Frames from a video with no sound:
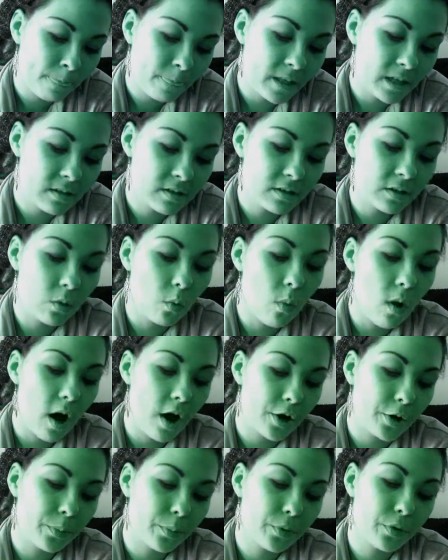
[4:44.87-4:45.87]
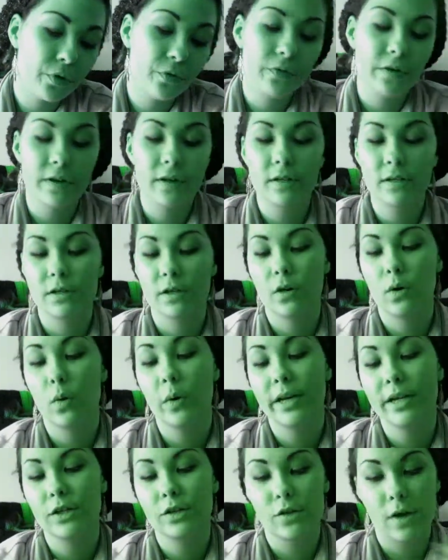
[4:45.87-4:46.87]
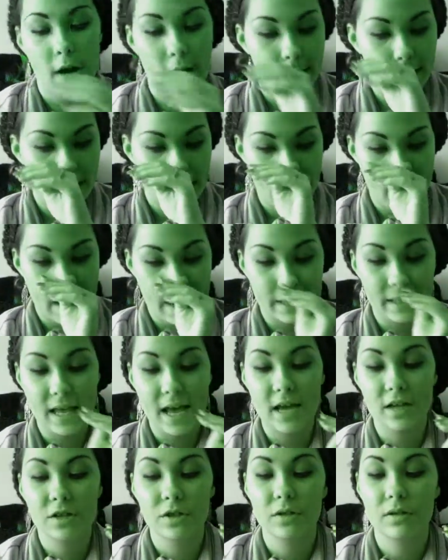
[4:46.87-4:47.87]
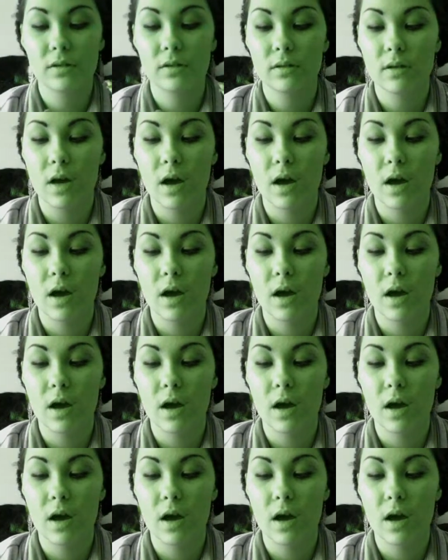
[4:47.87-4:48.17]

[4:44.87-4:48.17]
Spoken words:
This is a waterproof, and it's a quick dry eyelash